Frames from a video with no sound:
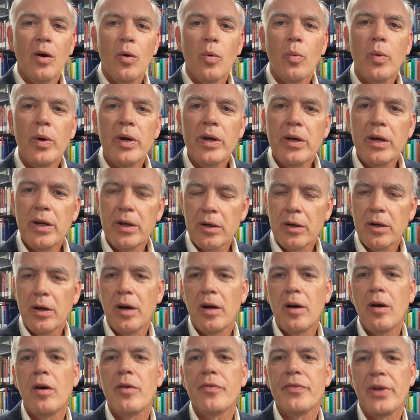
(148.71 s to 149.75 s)
we can
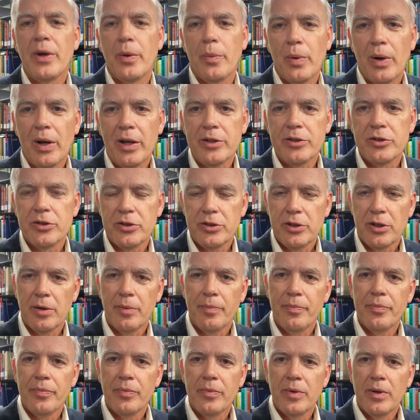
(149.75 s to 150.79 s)
cut off that relationship
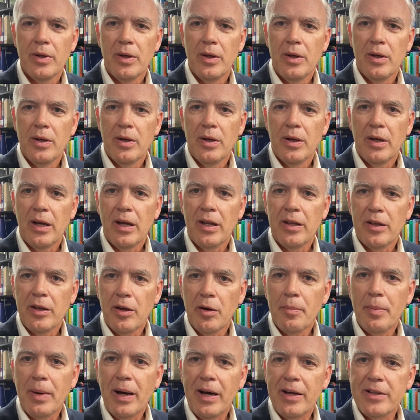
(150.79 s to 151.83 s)
and
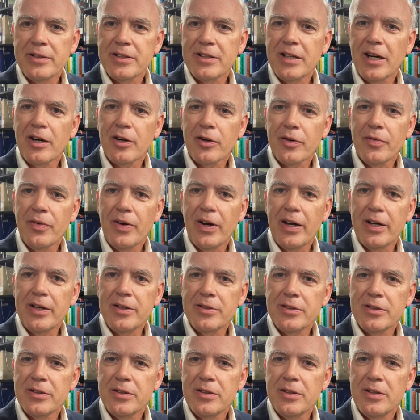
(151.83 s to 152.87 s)
thereby
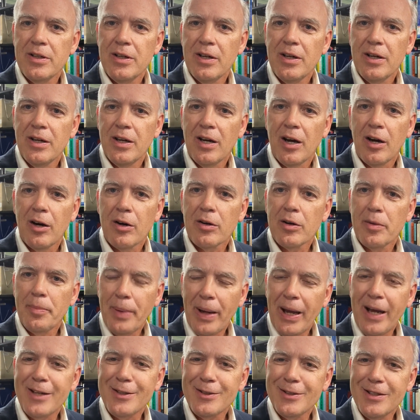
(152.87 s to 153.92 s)
sacrifice our
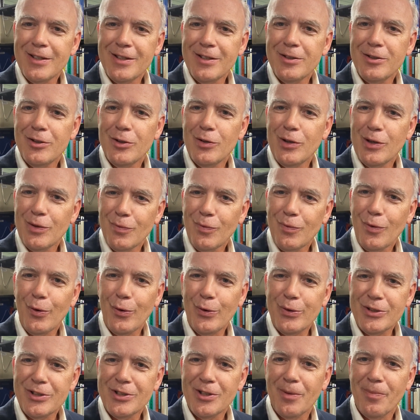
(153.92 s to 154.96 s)
capacity to
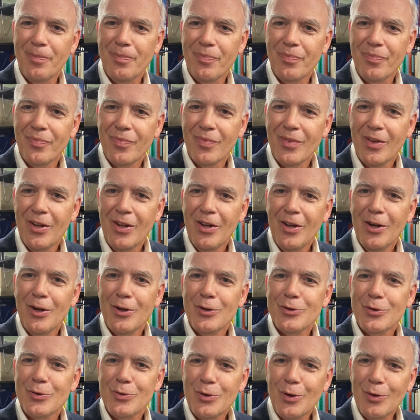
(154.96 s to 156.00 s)
influence them.
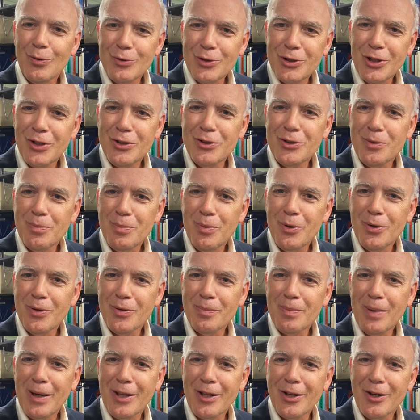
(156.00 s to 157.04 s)
So don't judge the book
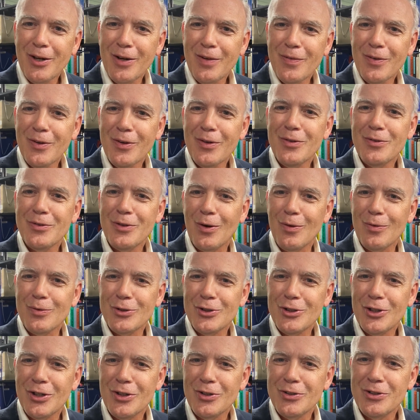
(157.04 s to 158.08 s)
by the cover. Don't
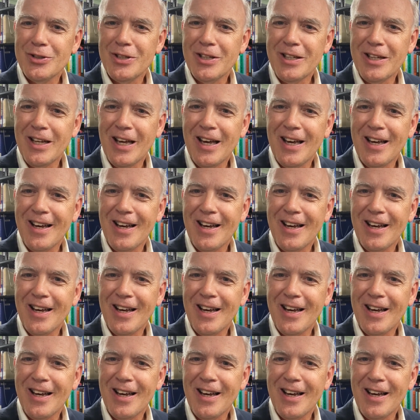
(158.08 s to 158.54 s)
judge the